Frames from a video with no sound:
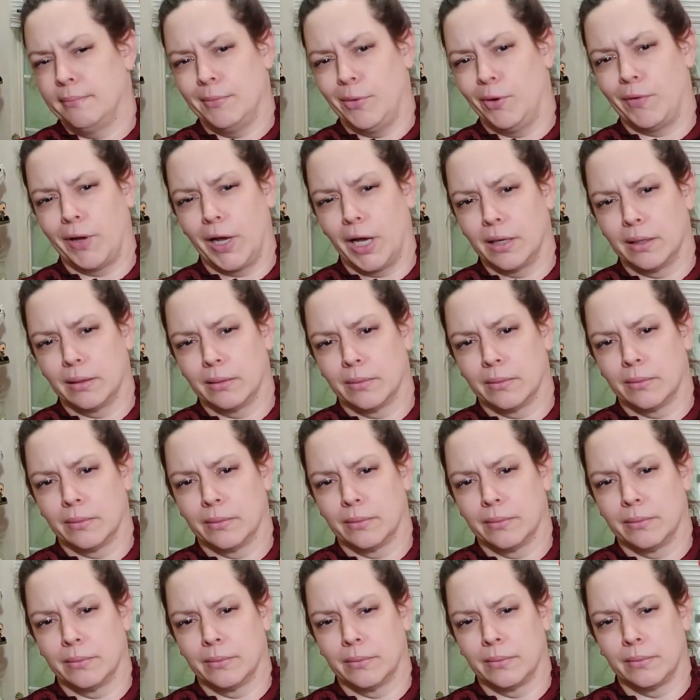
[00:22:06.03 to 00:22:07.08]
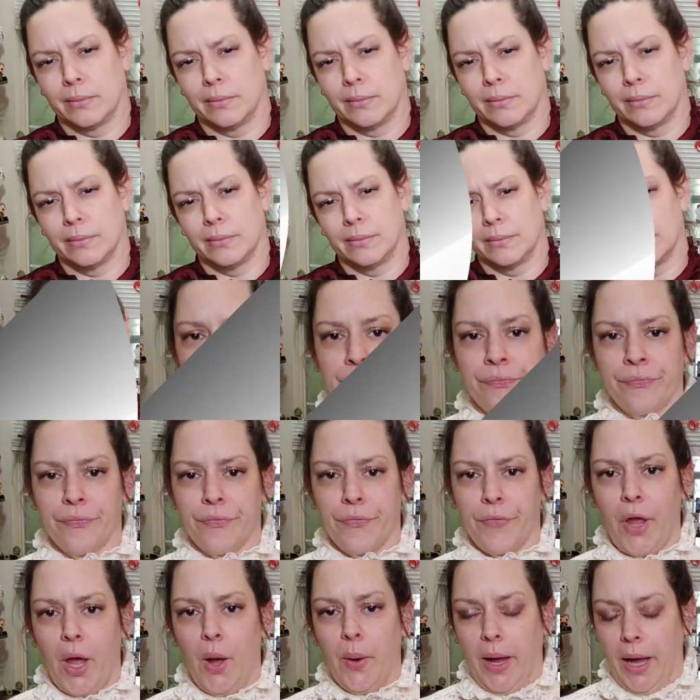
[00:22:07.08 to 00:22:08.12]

Moving on.